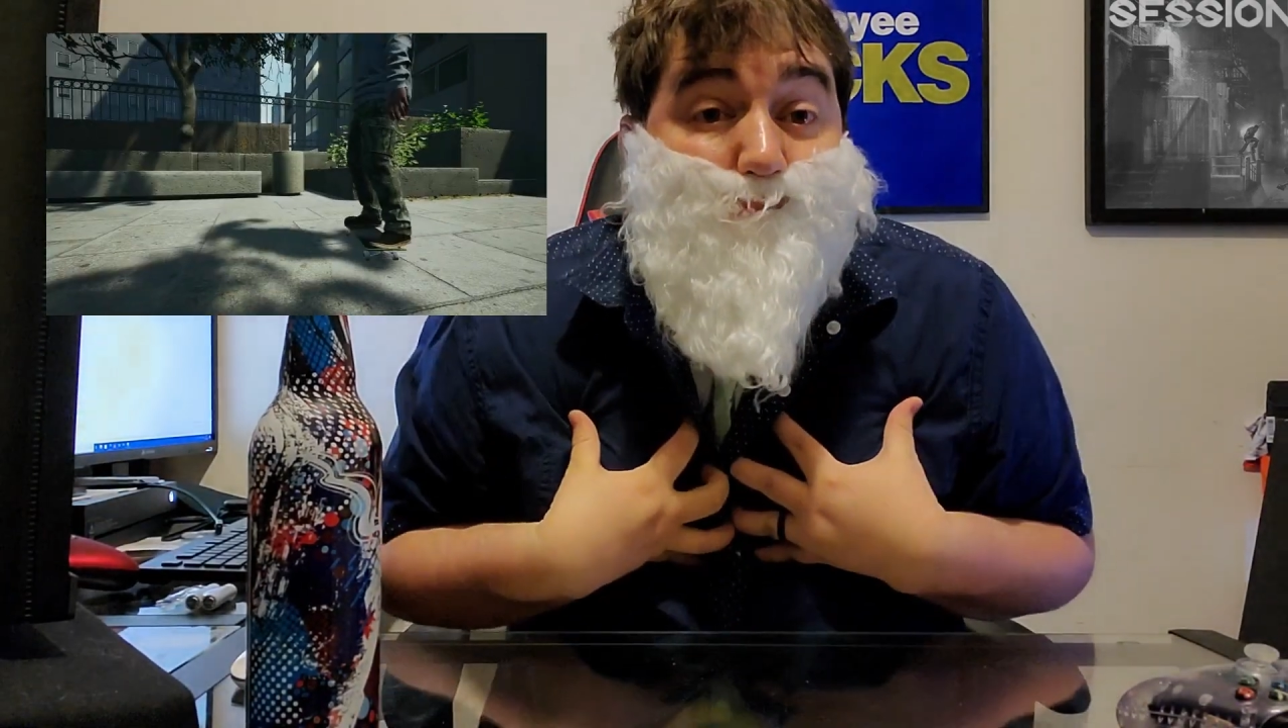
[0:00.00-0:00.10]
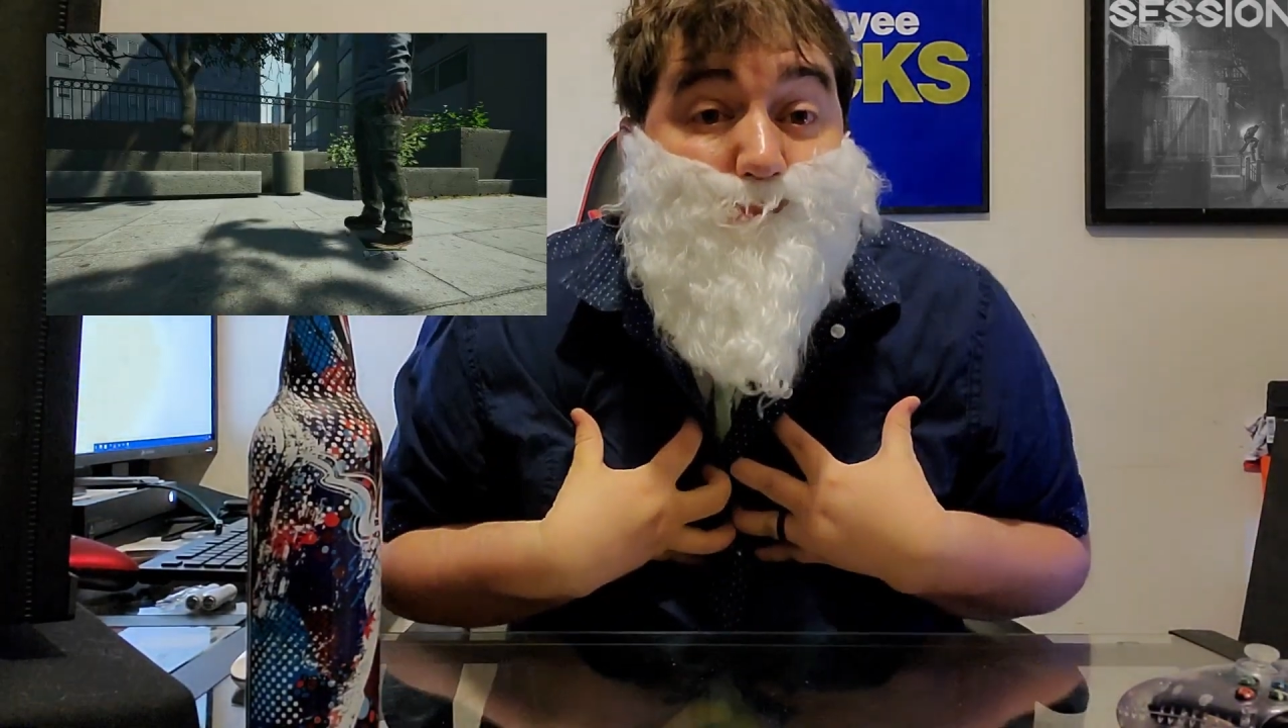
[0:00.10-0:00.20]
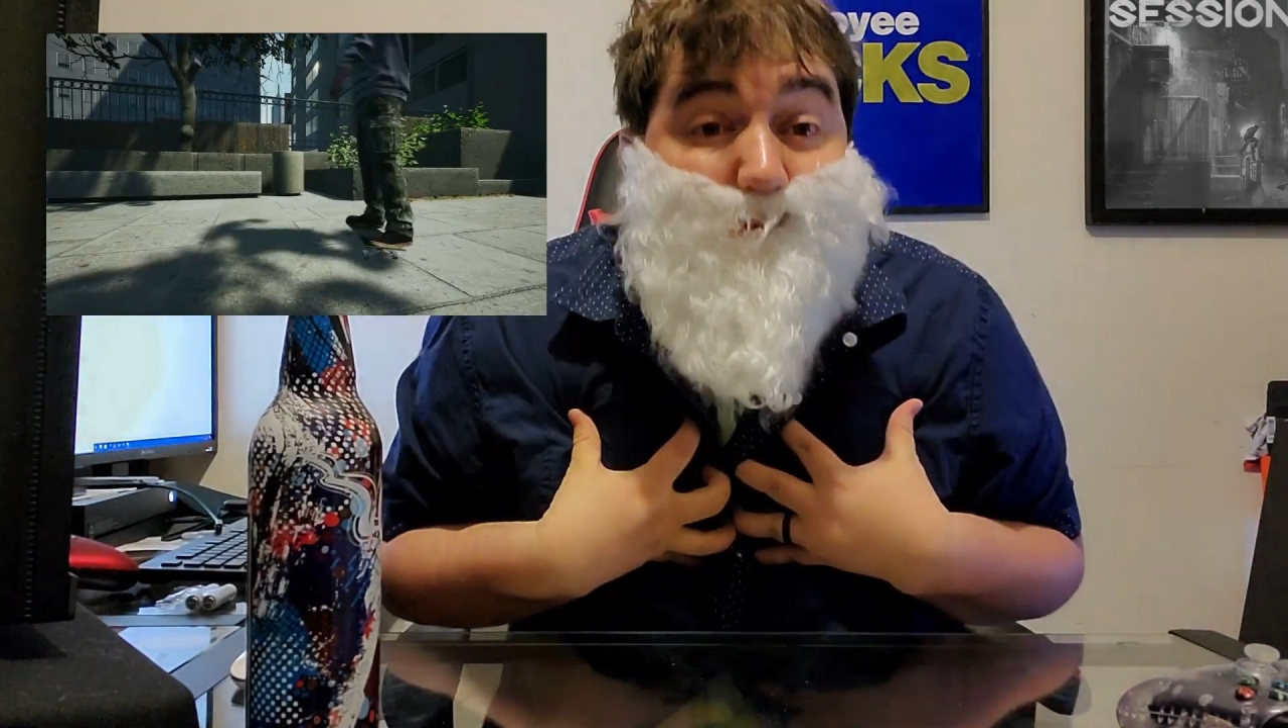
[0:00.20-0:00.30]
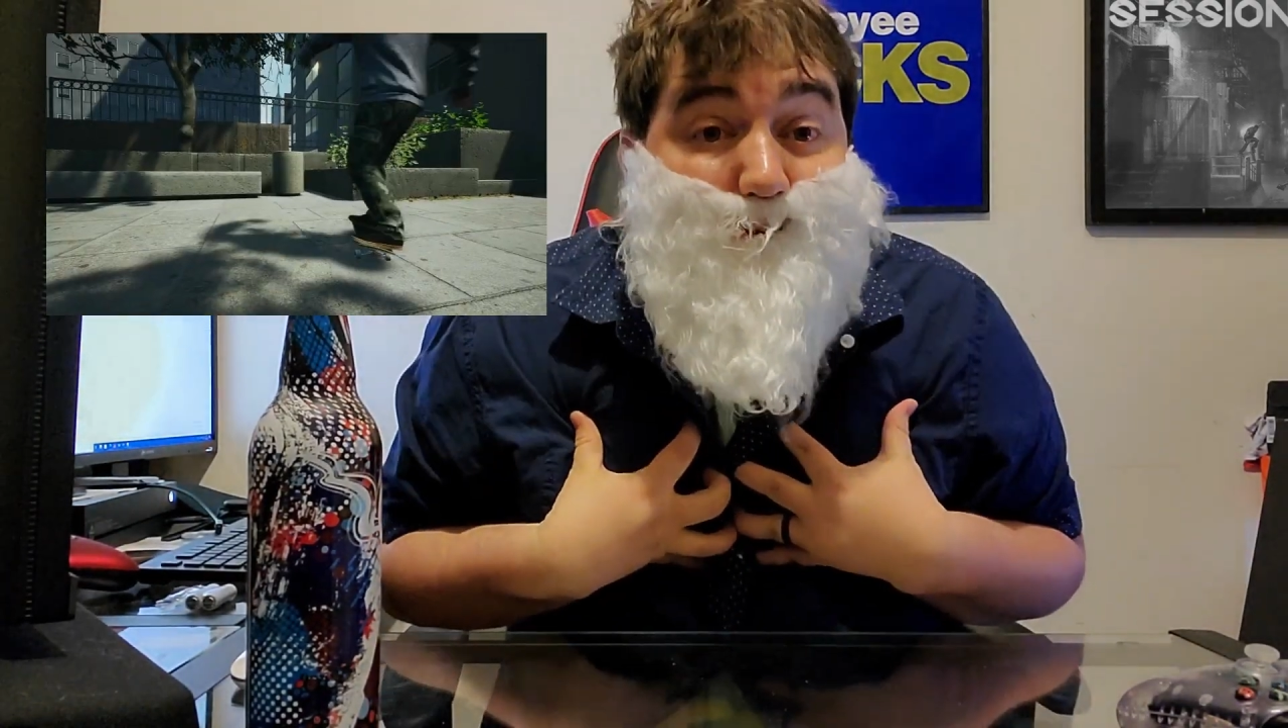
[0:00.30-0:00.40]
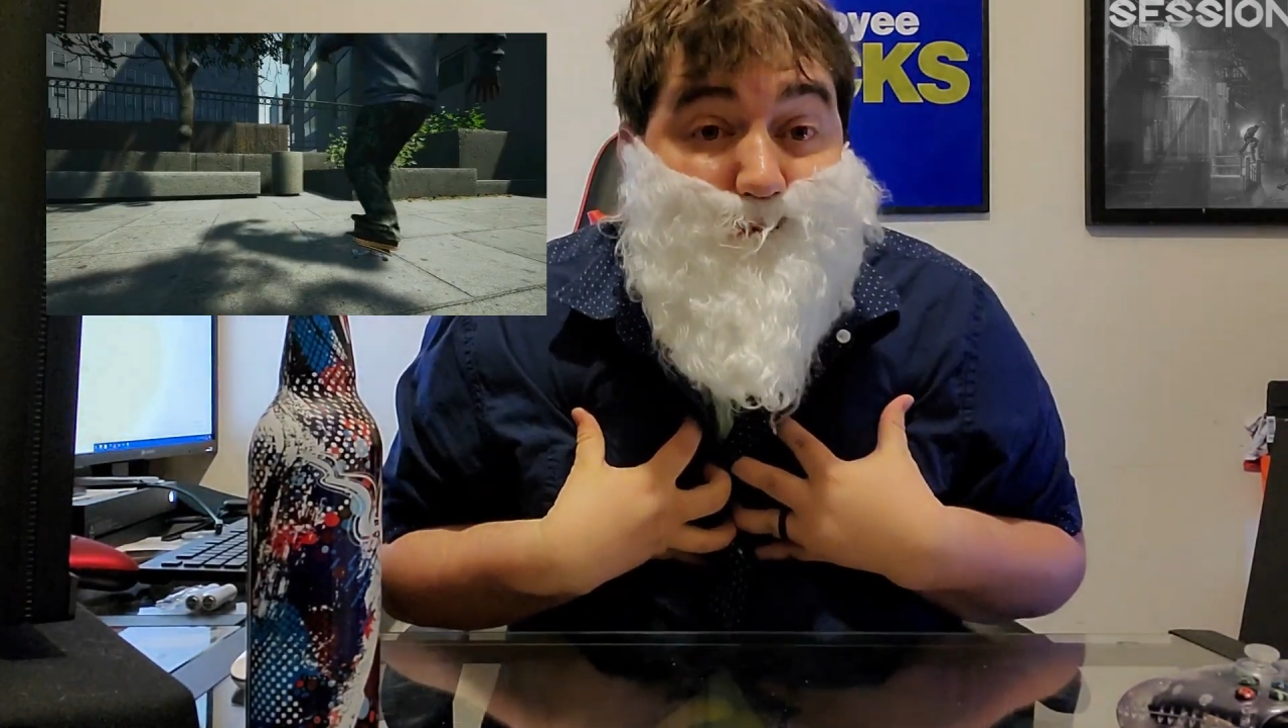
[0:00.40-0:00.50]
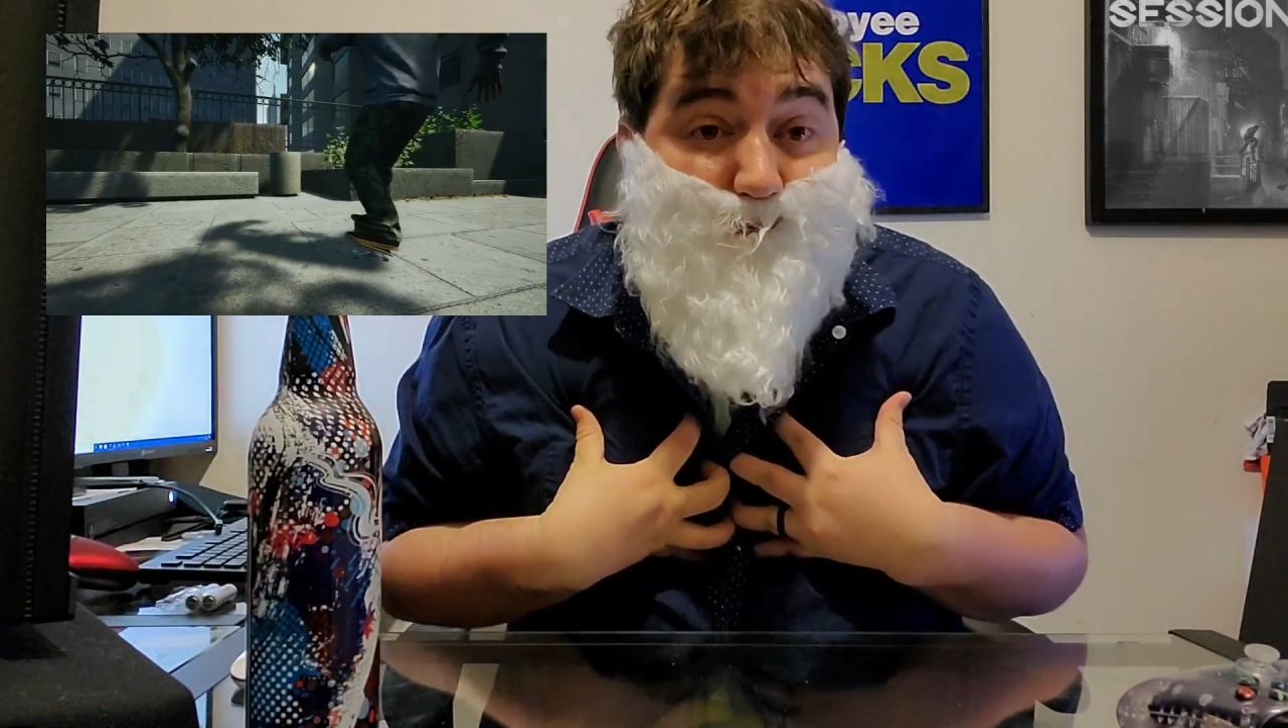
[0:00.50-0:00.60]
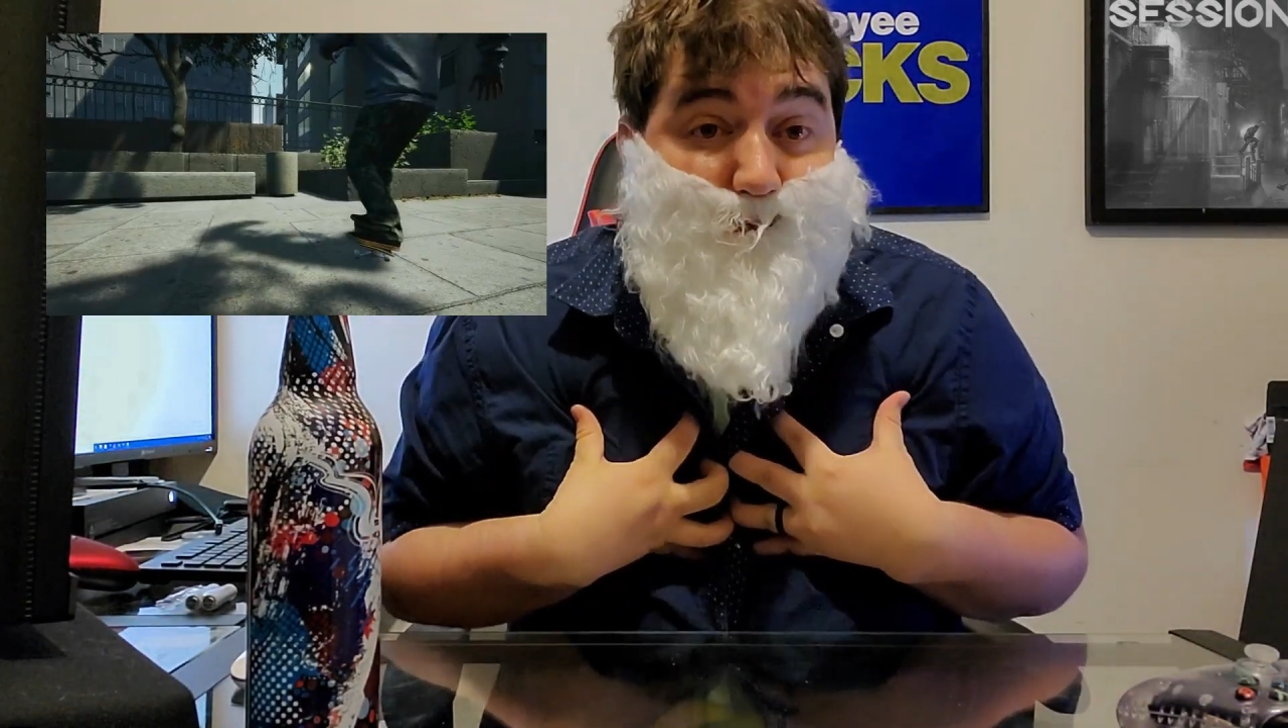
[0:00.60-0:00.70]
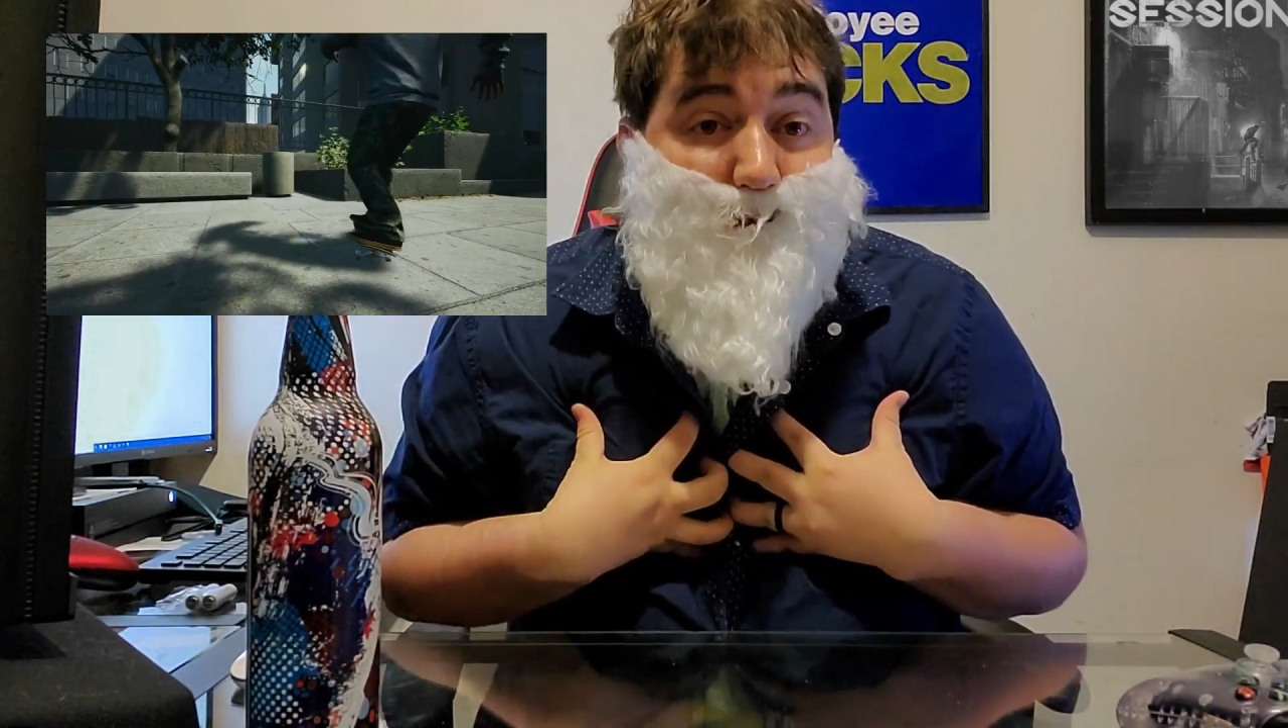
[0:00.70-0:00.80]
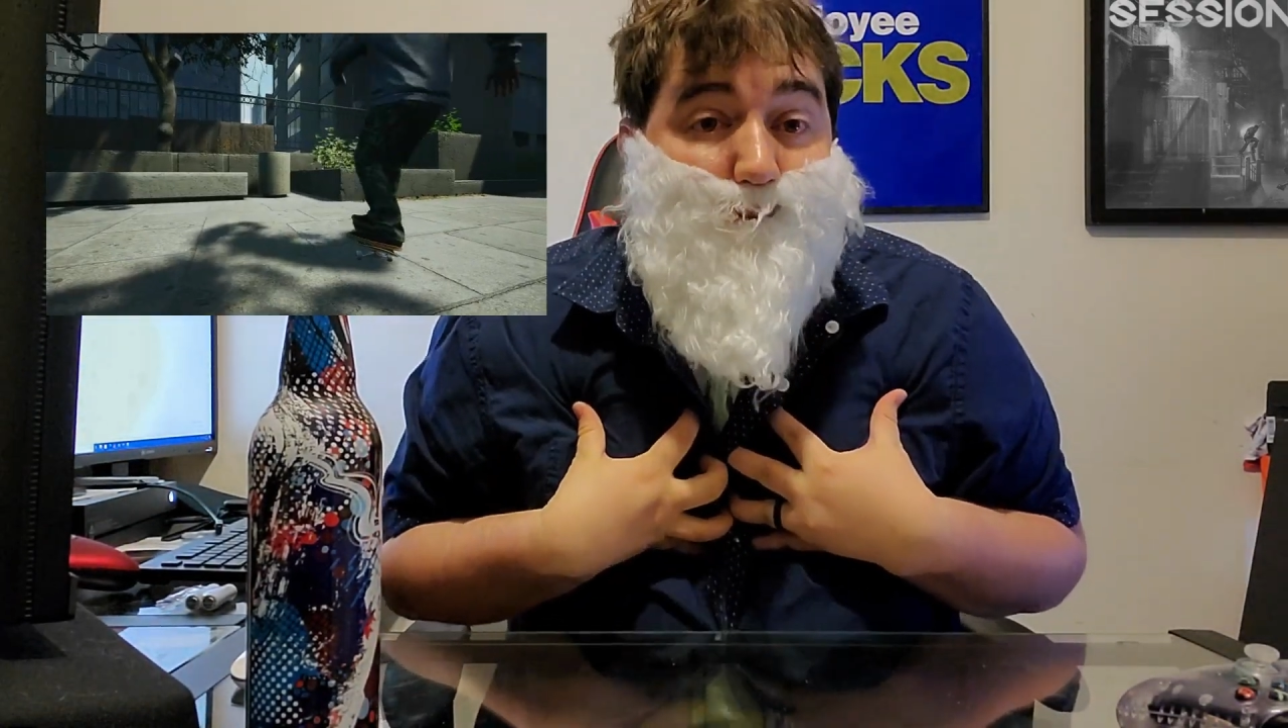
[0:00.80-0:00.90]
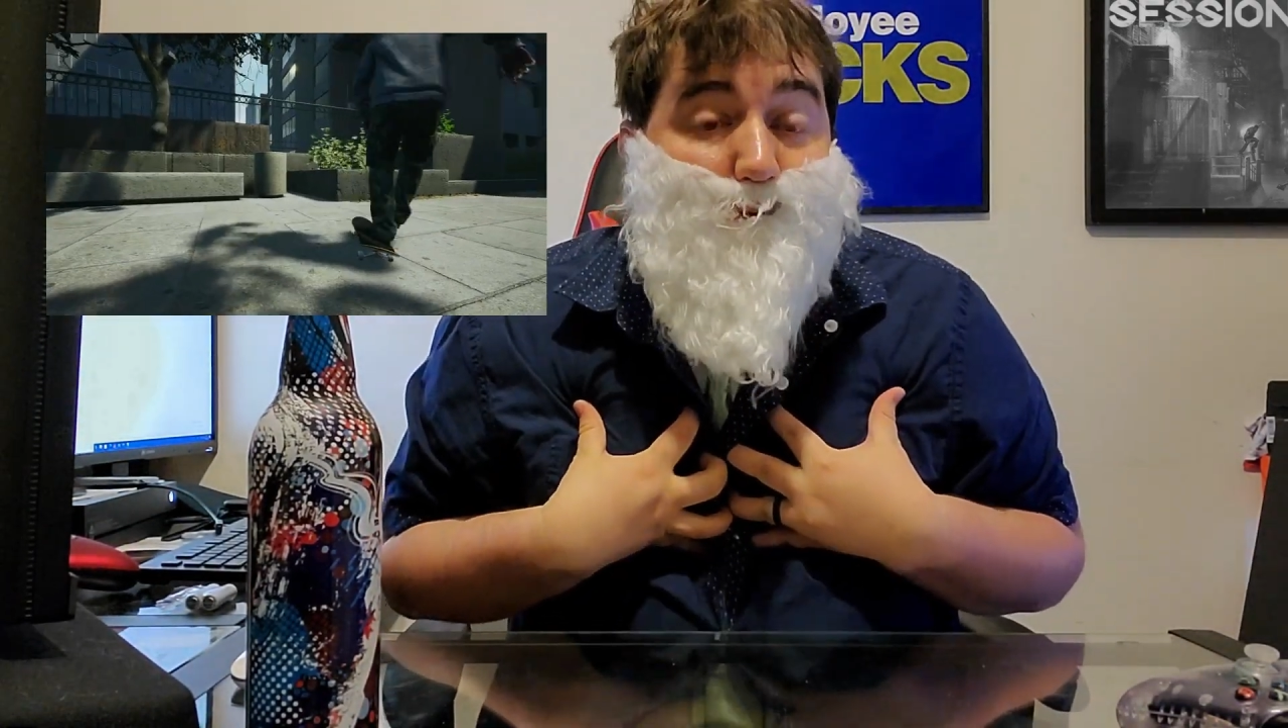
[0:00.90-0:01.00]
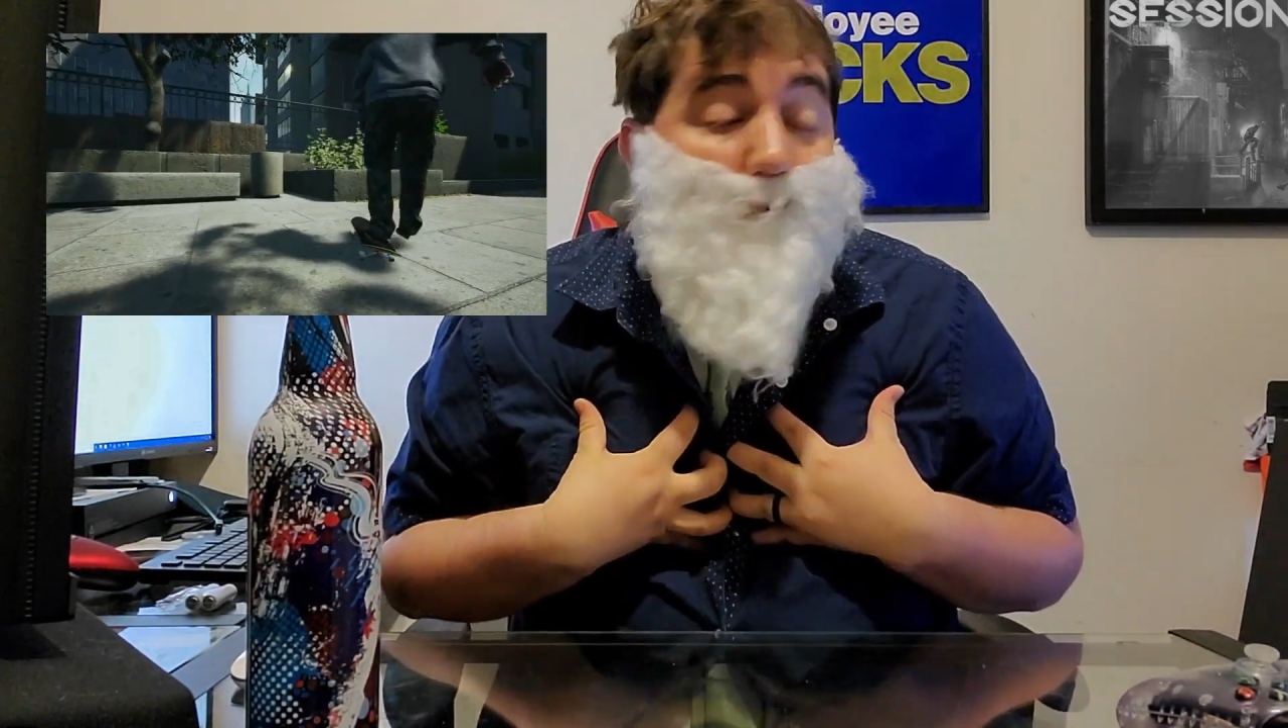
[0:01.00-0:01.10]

me as a gamer.